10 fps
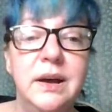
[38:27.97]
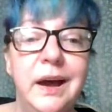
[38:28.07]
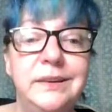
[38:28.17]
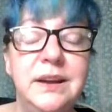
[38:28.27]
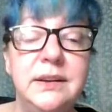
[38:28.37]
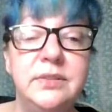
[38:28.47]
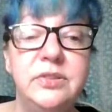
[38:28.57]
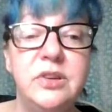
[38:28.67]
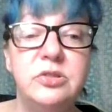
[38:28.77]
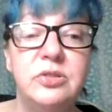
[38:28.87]
and needed
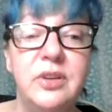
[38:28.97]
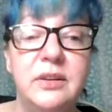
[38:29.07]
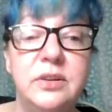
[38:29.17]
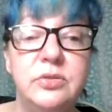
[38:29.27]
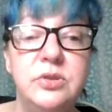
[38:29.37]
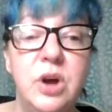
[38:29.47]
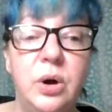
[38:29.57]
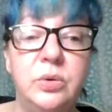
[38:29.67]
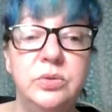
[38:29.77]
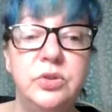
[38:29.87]
stitches on his
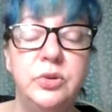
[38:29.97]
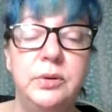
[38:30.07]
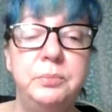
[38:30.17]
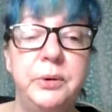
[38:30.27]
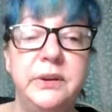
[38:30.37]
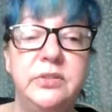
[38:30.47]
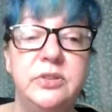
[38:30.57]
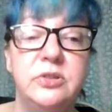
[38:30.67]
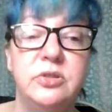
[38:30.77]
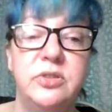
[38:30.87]
nose, so I'm putting
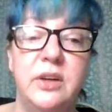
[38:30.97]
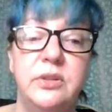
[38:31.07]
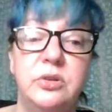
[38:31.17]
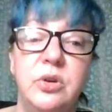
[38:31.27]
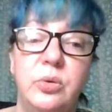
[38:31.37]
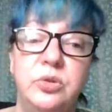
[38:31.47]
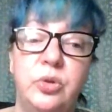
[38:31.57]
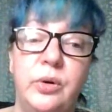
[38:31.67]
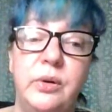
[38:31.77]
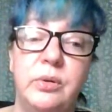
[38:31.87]
stitches on the
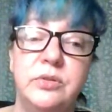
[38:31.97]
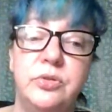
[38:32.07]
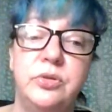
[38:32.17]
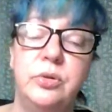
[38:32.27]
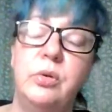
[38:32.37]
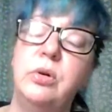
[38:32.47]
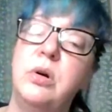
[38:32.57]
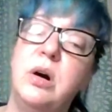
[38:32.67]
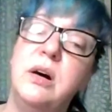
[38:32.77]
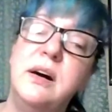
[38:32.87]
toy horse too.
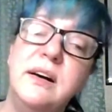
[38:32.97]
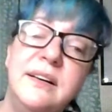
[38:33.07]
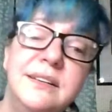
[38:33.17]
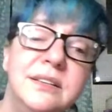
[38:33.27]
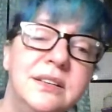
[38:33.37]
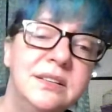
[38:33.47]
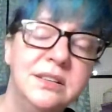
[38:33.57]
Aw!